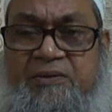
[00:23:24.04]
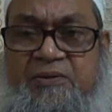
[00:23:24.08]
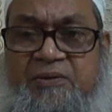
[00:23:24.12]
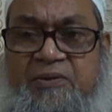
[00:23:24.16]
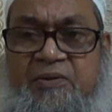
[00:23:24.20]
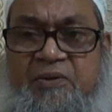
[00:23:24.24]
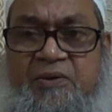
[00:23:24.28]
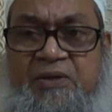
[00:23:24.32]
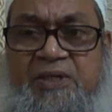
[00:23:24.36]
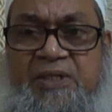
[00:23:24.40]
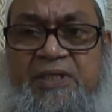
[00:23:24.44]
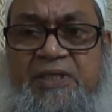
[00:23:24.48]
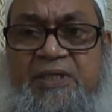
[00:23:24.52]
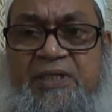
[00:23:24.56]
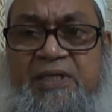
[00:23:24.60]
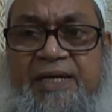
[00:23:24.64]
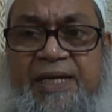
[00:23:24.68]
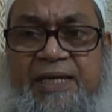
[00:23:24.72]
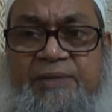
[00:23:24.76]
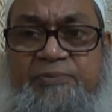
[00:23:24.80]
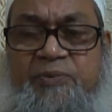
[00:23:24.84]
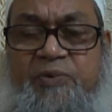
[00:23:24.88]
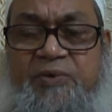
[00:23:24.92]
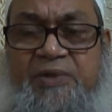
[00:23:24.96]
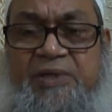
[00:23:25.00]
chronic
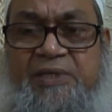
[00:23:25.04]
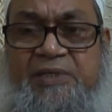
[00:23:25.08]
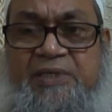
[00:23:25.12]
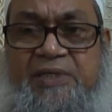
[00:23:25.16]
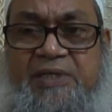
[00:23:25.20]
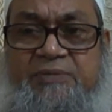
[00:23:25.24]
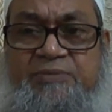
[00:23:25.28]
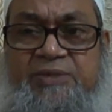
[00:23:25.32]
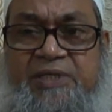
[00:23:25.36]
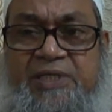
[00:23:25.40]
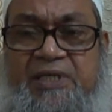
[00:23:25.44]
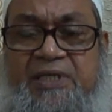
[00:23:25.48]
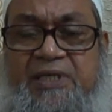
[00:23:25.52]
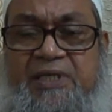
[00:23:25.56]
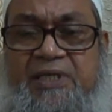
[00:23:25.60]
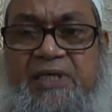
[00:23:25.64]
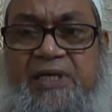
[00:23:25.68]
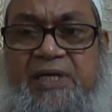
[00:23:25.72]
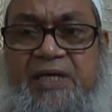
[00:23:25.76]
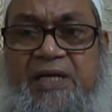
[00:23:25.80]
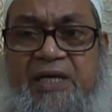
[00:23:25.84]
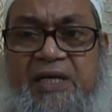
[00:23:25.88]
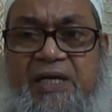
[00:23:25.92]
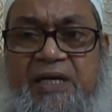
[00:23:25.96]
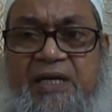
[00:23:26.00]
hyponatremia,
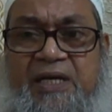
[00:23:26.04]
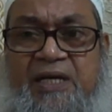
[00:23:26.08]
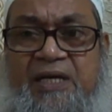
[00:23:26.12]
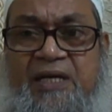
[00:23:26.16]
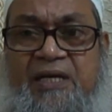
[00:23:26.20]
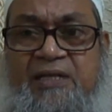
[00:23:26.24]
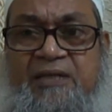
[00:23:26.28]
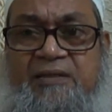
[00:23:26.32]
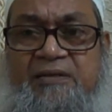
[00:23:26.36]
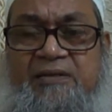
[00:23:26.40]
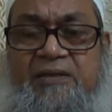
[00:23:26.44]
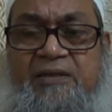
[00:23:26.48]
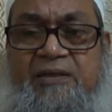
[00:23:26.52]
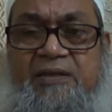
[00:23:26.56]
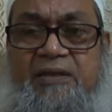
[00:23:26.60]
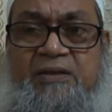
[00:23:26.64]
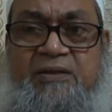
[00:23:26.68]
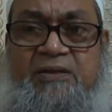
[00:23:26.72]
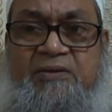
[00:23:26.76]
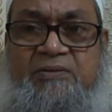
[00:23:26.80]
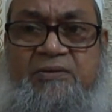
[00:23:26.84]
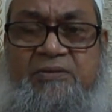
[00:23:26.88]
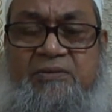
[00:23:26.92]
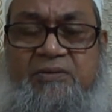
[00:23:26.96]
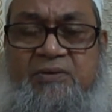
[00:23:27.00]
and
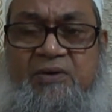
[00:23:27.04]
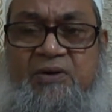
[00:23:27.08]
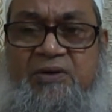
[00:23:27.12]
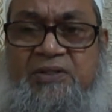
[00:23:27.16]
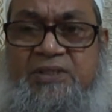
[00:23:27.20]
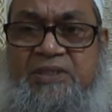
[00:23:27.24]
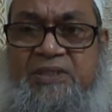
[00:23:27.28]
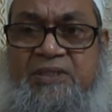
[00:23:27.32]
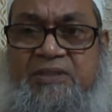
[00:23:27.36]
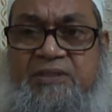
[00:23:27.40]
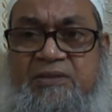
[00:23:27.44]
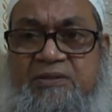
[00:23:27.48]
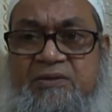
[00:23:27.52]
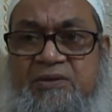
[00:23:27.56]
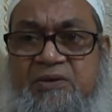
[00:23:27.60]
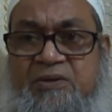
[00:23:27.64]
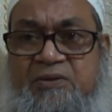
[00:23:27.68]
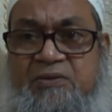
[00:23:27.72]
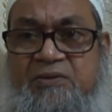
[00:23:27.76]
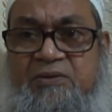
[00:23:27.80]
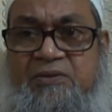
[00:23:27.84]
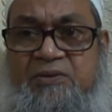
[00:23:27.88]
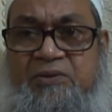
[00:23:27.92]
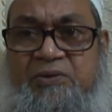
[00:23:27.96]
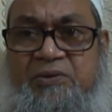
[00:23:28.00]
cause is
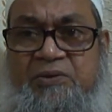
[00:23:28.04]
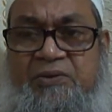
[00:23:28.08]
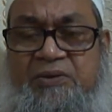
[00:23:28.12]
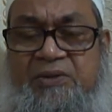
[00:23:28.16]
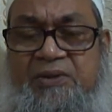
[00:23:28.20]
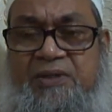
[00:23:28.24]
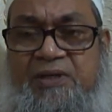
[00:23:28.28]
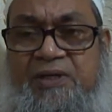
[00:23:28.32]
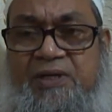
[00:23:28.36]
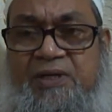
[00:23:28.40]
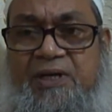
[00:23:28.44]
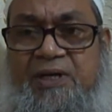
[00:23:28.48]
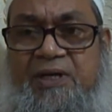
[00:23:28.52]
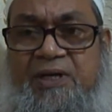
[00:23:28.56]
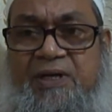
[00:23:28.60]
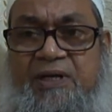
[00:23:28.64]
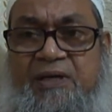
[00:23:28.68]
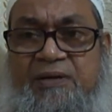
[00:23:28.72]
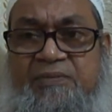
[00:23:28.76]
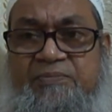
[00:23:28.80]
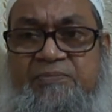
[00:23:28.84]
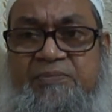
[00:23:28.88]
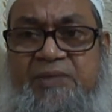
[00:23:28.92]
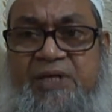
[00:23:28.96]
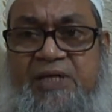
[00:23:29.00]
not known,
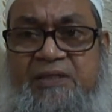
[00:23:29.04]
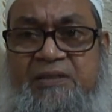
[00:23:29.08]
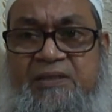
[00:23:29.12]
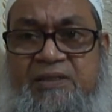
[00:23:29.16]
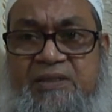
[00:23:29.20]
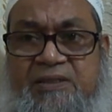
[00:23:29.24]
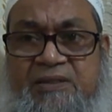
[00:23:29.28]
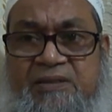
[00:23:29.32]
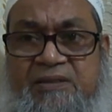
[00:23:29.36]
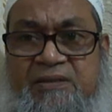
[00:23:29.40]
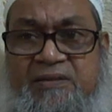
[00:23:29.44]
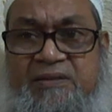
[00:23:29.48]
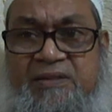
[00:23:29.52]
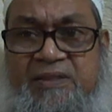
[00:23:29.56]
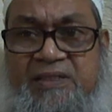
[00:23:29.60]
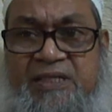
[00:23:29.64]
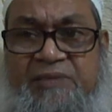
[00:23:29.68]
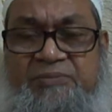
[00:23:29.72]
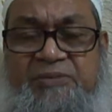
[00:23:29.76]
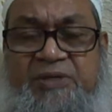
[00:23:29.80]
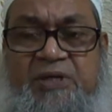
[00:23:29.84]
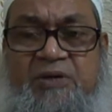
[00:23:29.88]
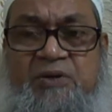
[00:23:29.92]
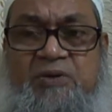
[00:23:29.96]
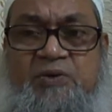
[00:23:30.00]
but the
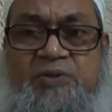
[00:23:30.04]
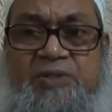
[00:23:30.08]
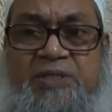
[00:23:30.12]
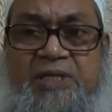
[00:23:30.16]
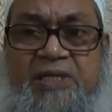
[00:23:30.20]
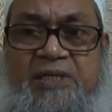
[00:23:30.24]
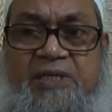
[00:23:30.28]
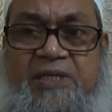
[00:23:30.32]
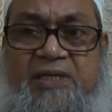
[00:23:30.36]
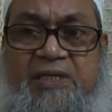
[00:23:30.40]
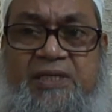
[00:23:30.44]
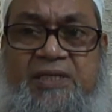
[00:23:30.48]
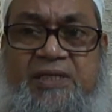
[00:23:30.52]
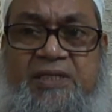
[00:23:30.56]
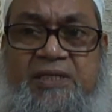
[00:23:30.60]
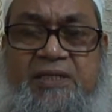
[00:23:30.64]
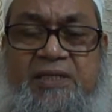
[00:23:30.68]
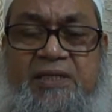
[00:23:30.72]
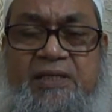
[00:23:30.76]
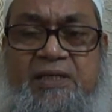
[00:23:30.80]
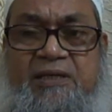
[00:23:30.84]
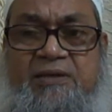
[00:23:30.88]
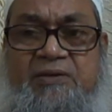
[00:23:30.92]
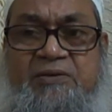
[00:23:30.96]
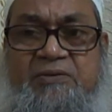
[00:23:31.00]
demiclocycline
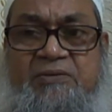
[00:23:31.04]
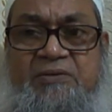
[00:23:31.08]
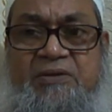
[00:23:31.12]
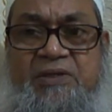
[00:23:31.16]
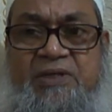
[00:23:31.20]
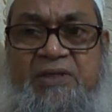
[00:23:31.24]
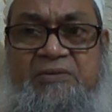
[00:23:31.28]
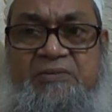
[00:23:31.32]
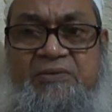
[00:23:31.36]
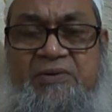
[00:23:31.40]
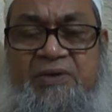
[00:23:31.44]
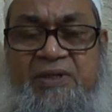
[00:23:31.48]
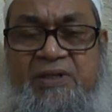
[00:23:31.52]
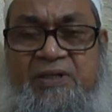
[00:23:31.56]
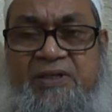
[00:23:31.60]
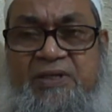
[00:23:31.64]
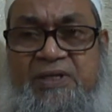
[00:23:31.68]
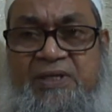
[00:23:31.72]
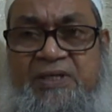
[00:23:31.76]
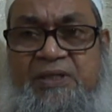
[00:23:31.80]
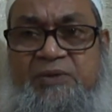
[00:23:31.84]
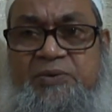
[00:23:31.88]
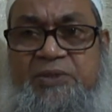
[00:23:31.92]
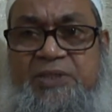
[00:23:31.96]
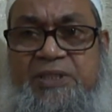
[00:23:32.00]
will
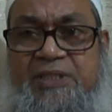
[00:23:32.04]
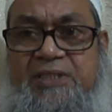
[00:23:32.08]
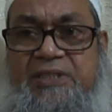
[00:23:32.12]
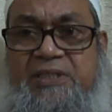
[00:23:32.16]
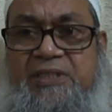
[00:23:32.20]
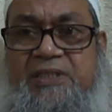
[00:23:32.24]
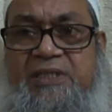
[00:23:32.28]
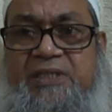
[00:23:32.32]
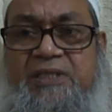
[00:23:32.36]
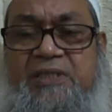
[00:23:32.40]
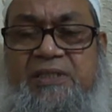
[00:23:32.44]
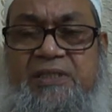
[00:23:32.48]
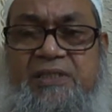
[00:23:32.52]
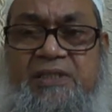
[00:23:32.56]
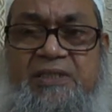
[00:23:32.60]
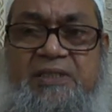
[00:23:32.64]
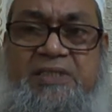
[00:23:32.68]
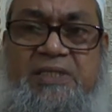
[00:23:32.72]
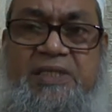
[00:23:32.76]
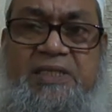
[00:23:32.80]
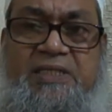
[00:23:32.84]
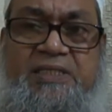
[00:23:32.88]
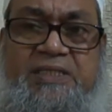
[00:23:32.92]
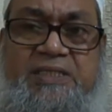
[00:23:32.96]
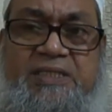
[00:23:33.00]
reduces the
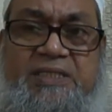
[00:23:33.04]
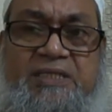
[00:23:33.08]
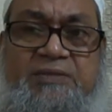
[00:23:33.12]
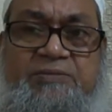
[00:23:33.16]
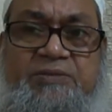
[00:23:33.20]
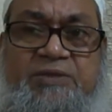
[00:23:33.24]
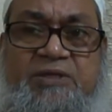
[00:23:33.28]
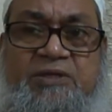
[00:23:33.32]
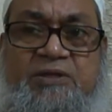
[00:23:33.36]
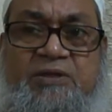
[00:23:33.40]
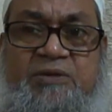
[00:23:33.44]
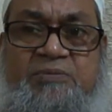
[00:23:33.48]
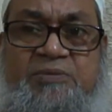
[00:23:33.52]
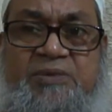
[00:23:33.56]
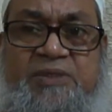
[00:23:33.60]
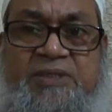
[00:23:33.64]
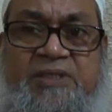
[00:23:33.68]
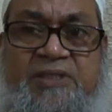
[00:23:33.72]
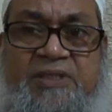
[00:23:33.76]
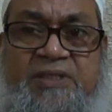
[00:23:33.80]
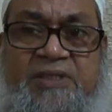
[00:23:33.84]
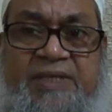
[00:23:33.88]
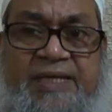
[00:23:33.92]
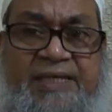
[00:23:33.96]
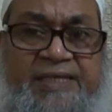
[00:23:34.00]
sensitivity of the
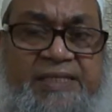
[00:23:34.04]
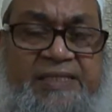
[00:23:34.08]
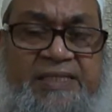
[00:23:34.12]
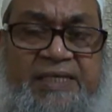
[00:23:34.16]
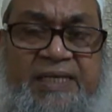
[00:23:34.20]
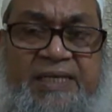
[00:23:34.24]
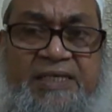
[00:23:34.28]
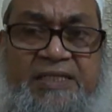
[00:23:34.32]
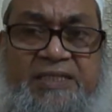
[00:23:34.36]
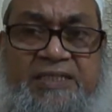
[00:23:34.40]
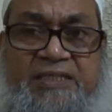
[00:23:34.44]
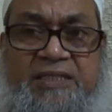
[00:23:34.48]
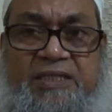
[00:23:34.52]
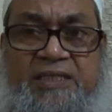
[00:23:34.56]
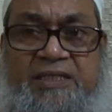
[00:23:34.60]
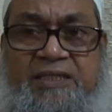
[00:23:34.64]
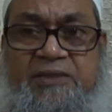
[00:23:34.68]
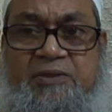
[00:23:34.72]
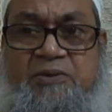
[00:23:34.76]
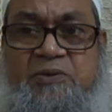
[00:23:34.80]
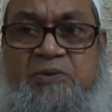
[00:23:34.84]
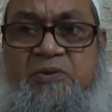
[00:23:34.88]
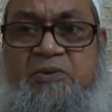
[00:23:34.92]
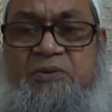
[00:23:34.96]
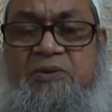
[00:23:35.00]
ADH
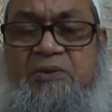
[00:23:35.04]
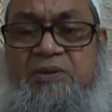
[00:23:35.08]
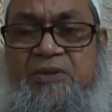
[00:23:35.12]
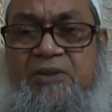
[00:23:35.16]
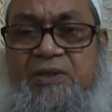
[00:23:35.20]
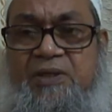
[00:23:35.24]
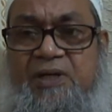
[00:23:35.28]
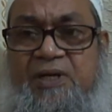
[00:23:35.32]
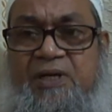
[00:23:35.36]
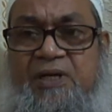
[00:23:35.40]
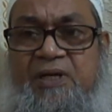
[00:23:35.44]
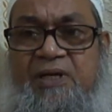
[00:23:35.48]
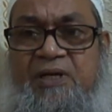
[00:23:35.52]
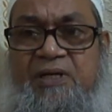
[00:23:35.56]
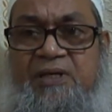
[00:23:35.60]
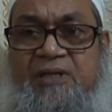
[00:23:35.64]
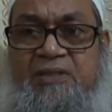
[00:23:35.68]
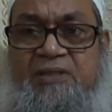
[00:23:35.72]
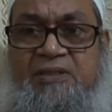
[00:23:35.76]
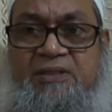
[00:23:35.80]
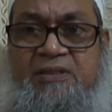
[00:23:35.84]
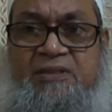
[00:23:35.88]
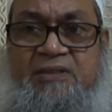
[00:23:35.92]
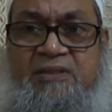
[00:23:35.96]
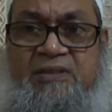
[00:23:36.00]
to
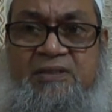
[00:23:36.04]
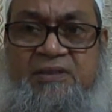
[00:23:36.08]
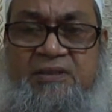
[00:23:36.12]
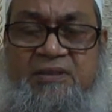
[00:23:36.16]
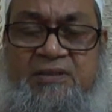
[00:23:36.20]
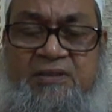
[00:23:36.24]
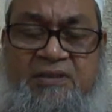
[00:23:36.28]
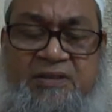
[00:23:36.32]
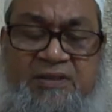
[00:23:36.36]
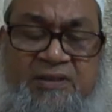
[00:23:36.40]
the